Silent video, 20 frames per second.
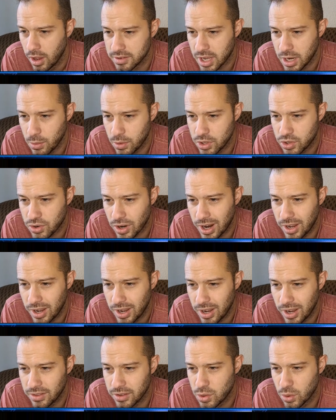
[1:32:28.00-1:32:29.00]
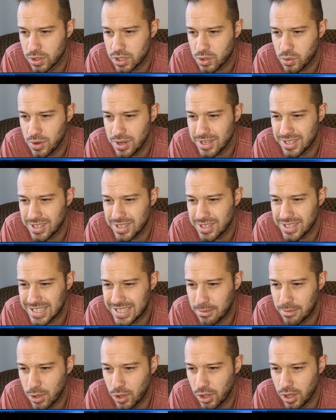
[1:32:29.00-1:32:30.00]
Has anyone tried the short squeeze
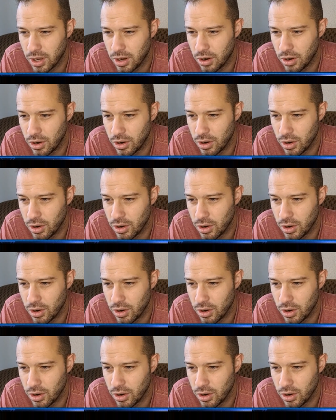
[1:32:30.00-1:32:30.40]
simulator?